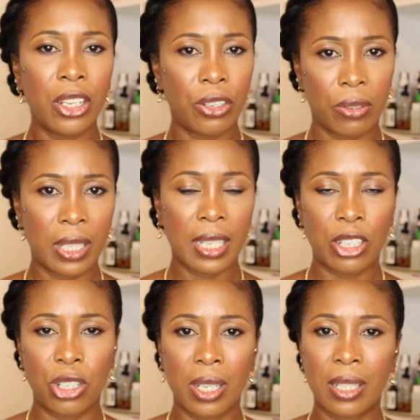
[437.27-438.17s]
your
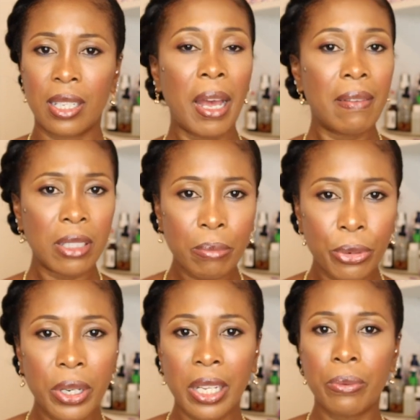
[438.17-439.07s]
sessions and have some
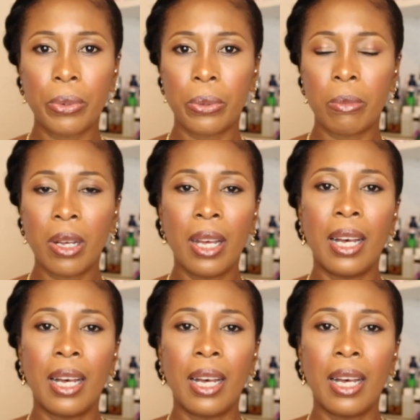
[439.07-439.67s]
breathing room